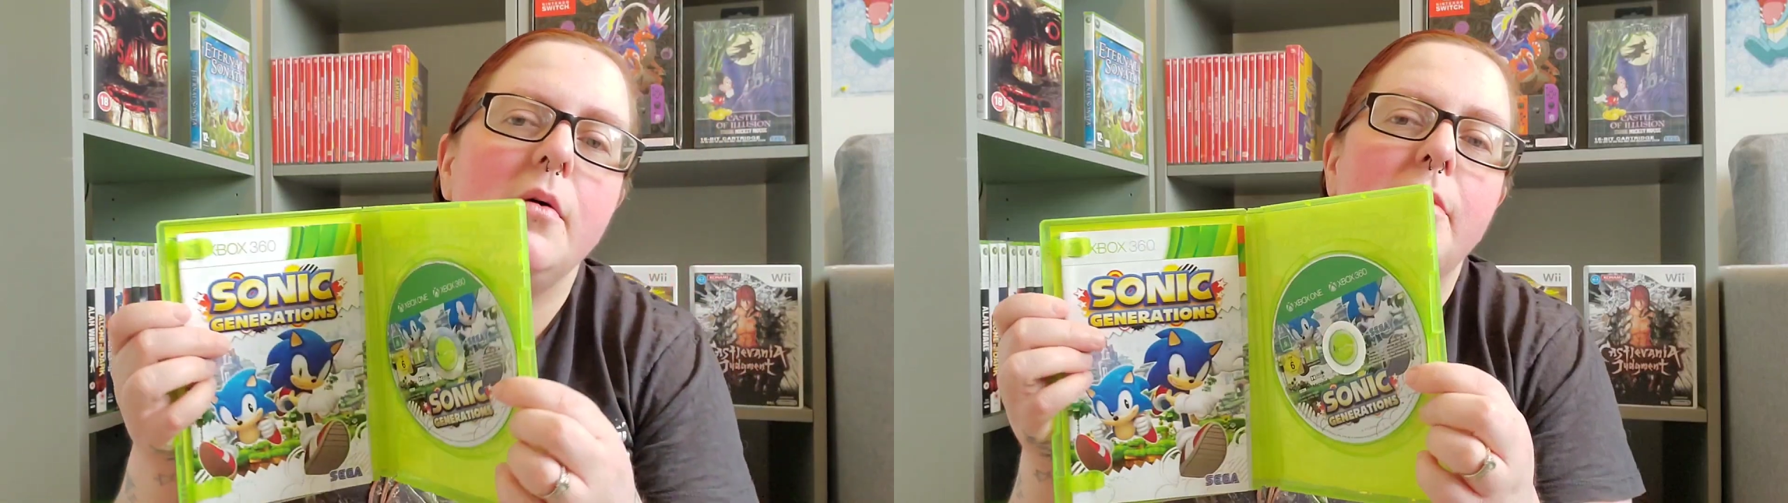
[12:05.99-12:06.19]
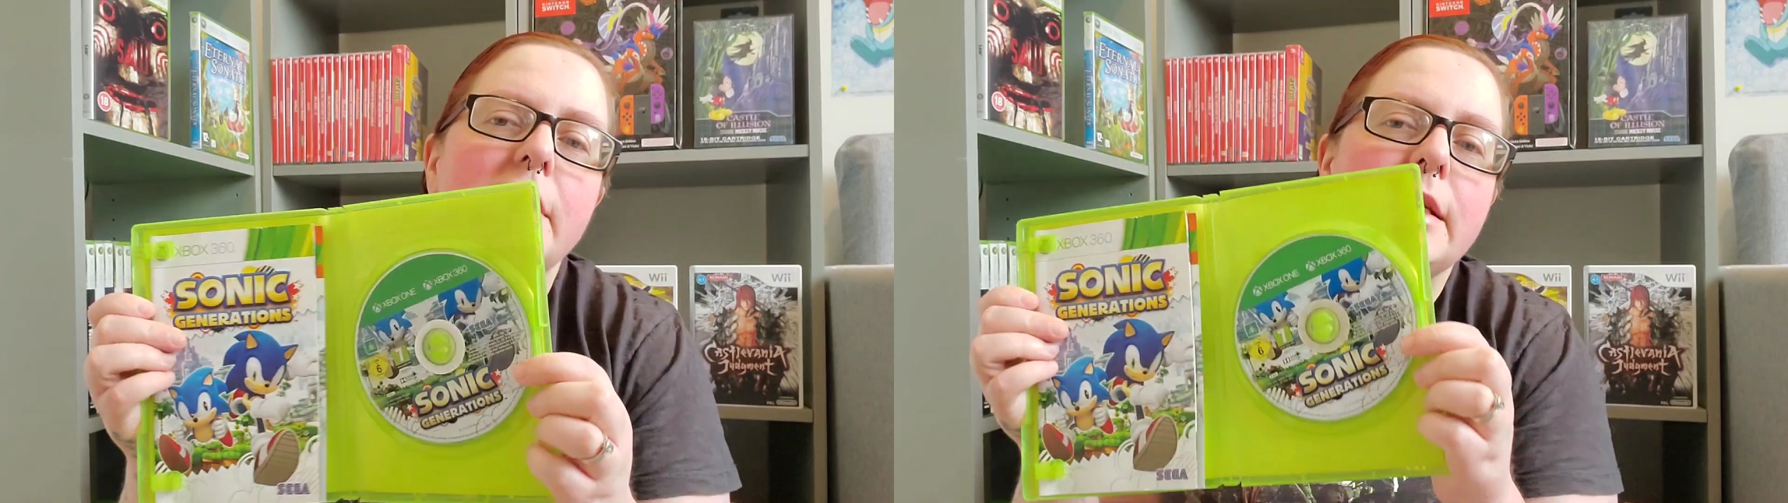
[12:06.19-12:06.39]

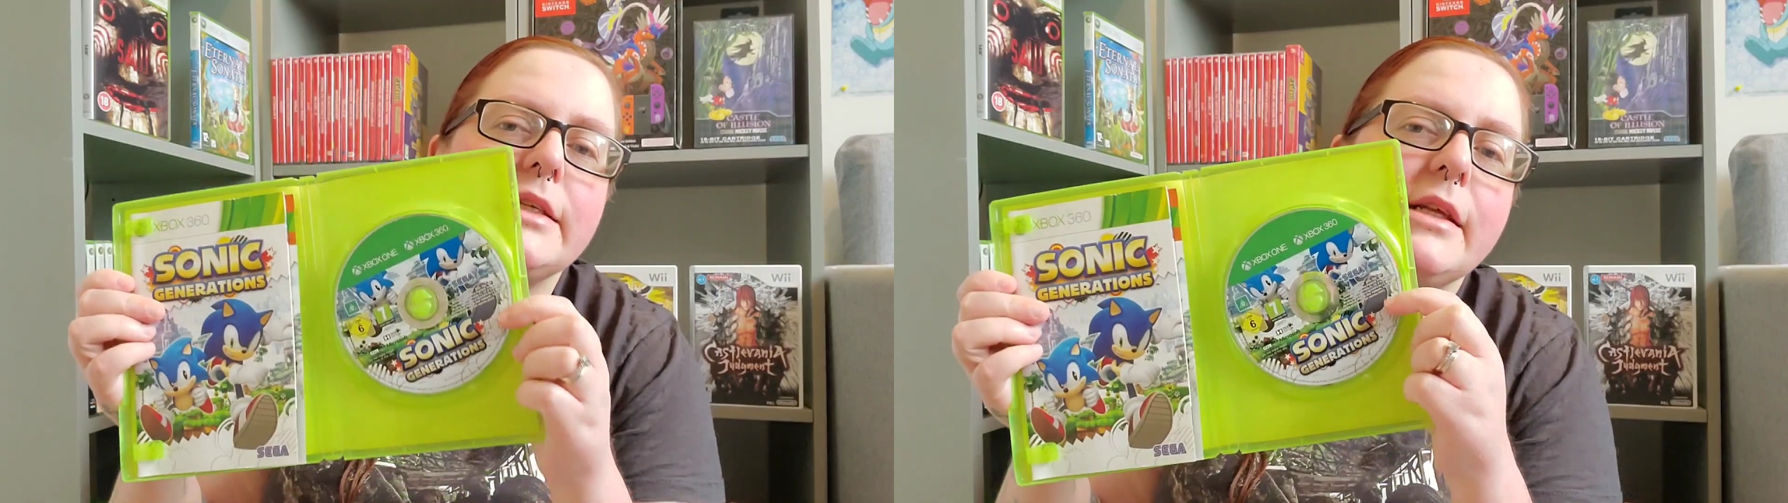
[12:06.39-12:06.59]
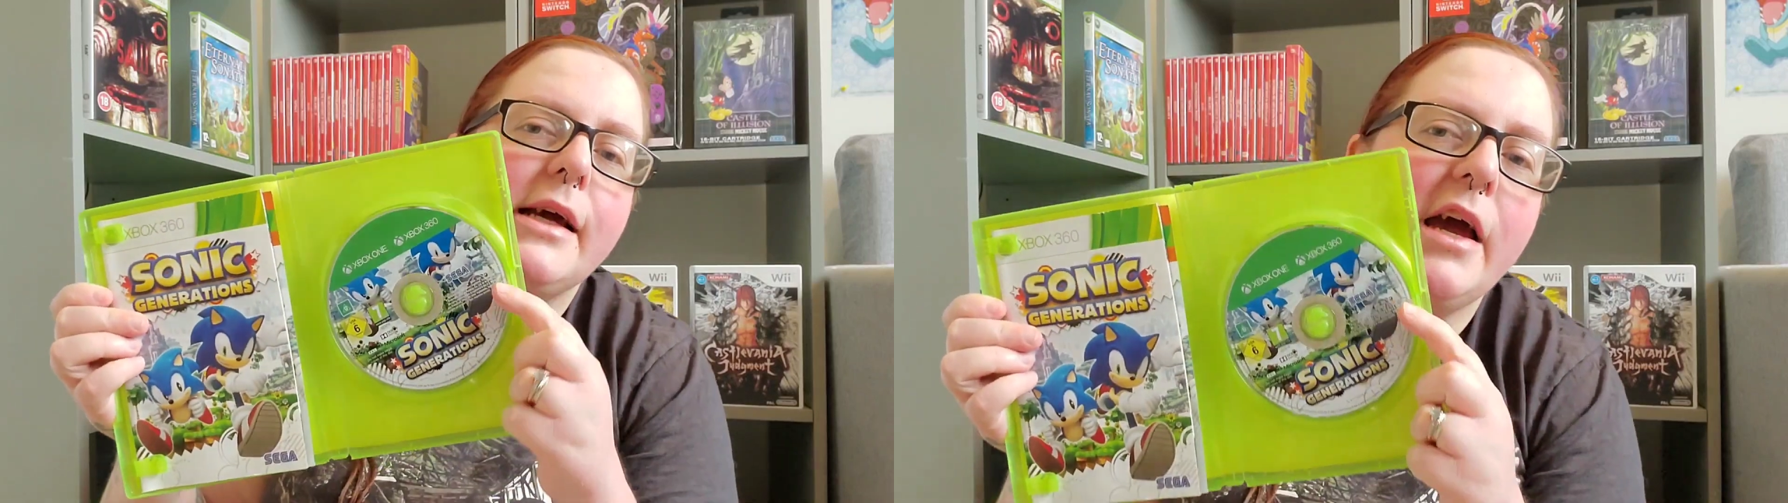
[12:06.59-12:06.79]
But the
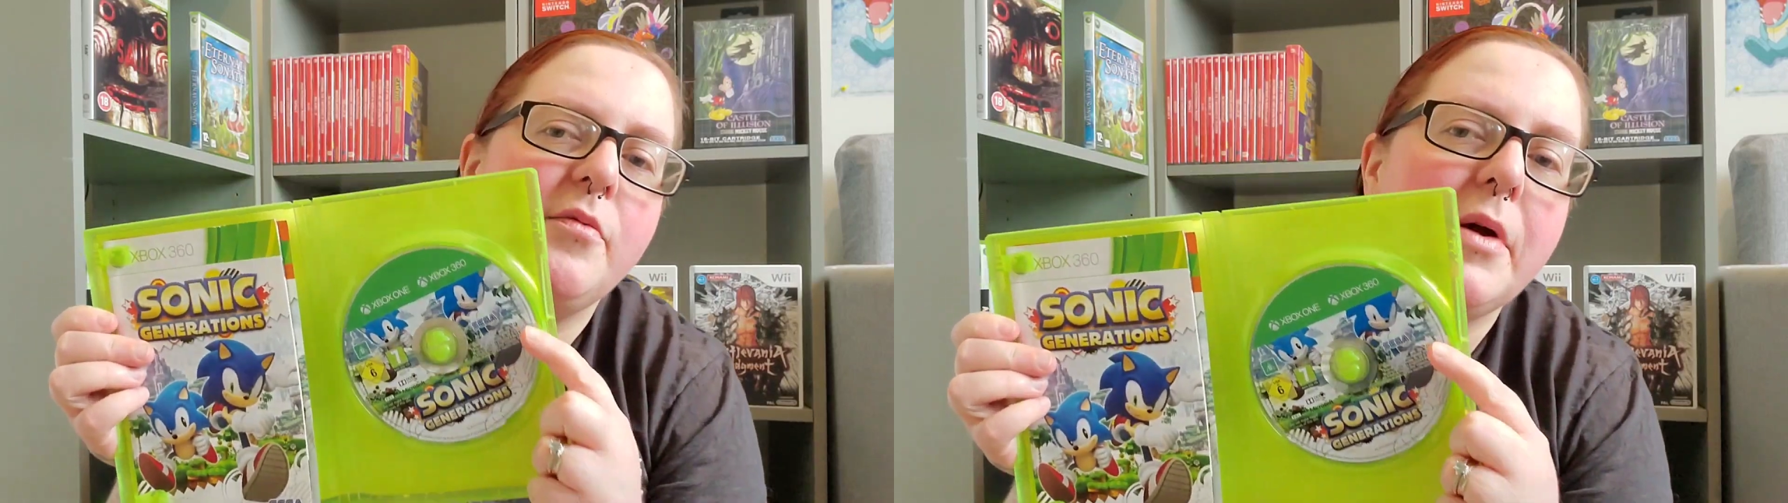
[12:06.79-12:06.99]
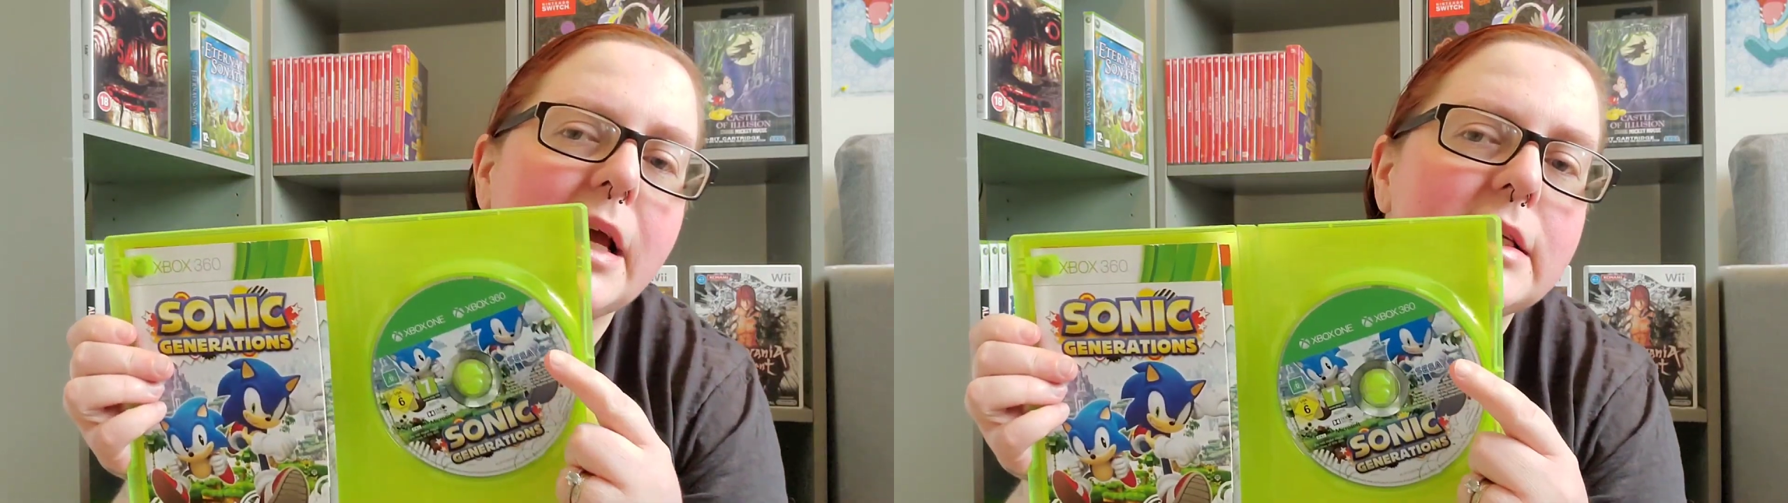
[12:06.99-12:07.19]
disc they gave
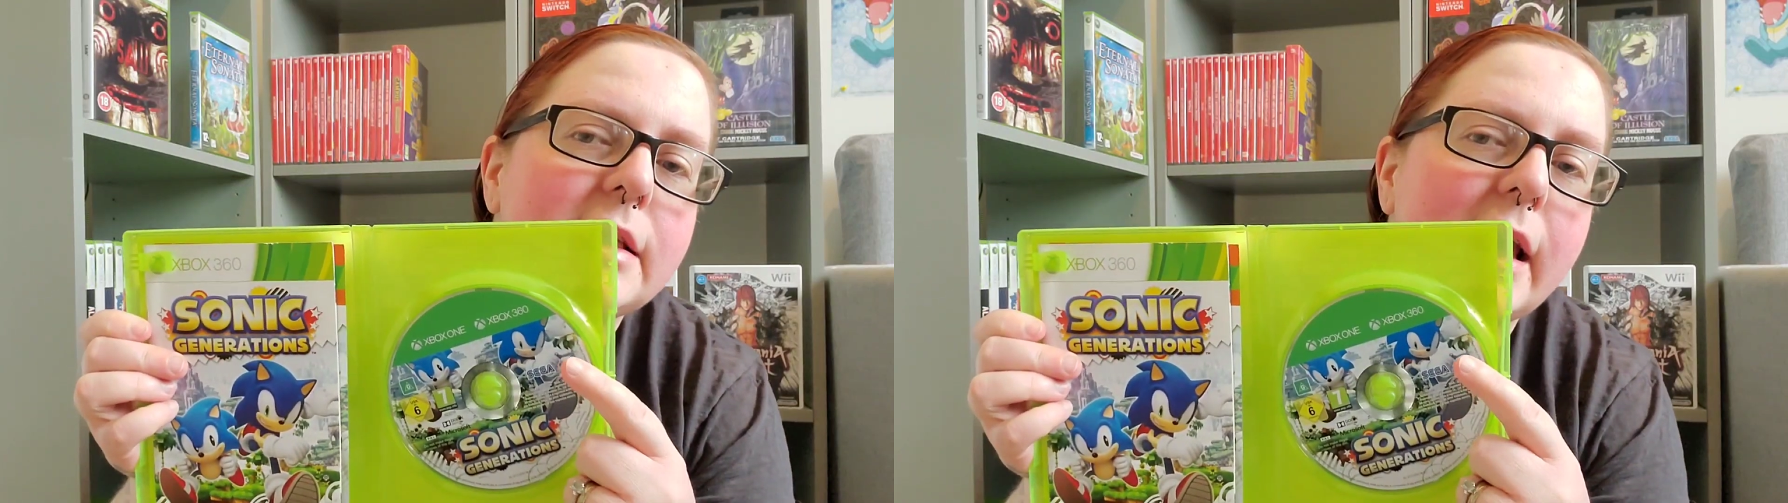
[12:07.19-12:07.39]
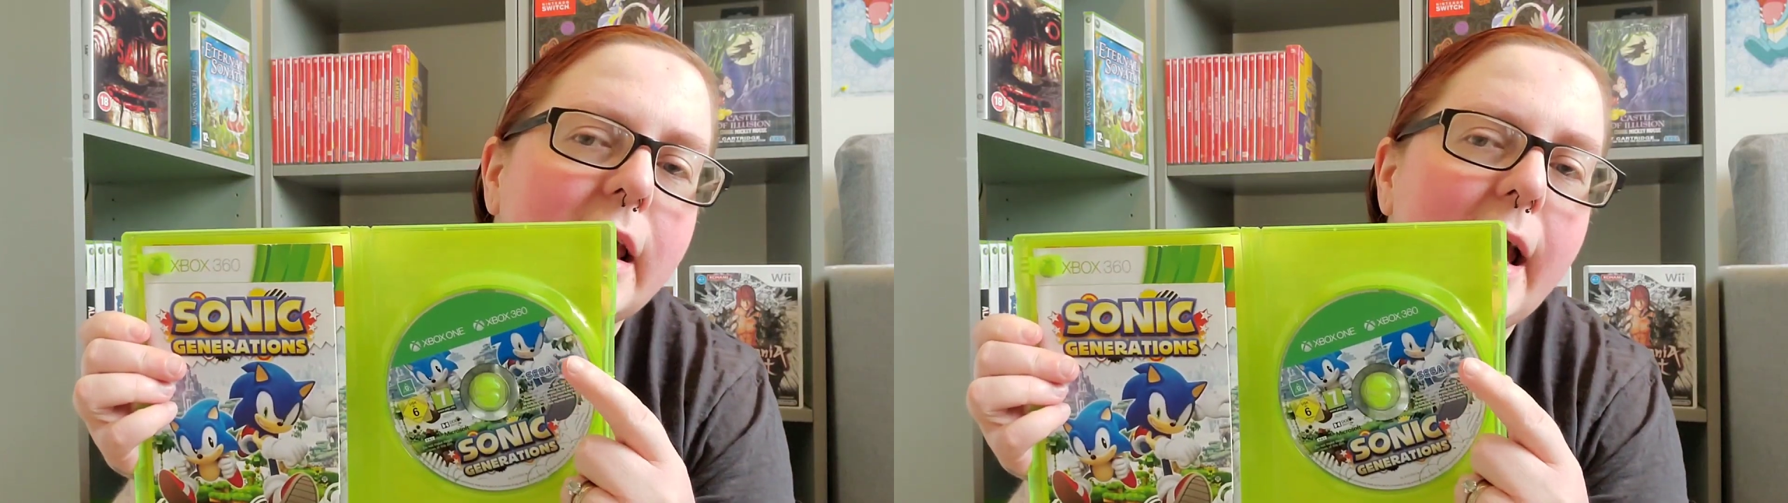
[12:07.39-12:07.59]
me is
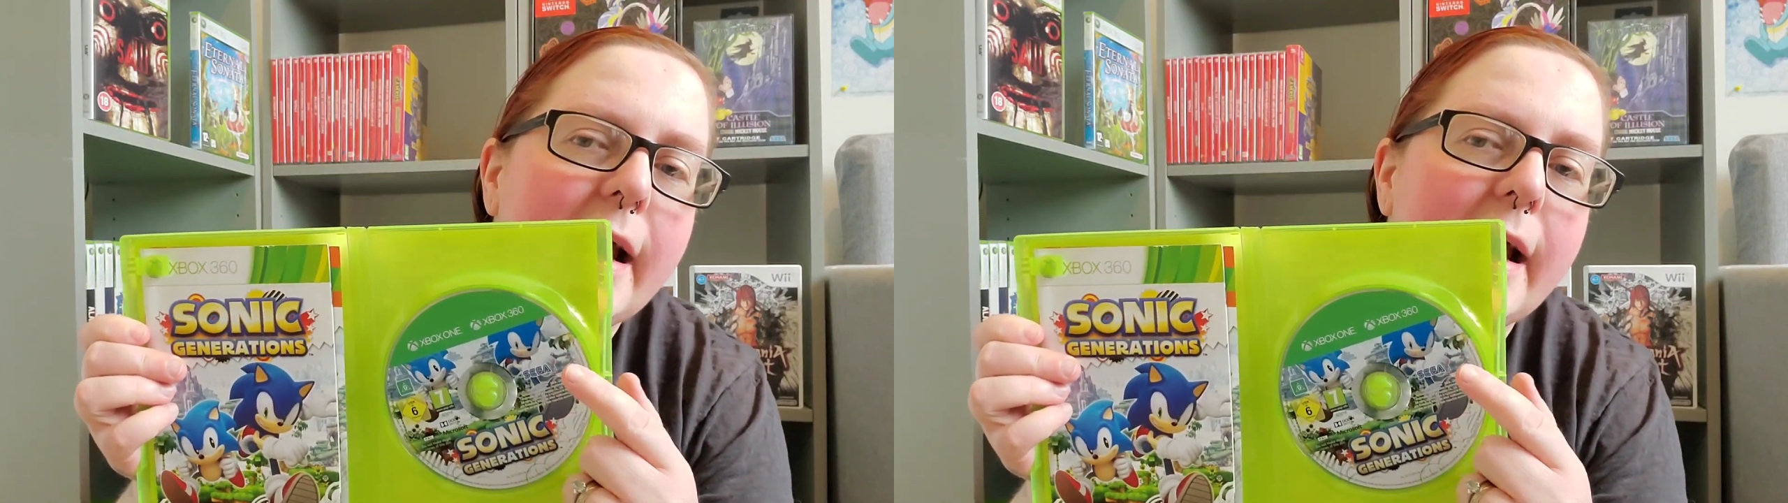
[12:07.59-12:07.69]
the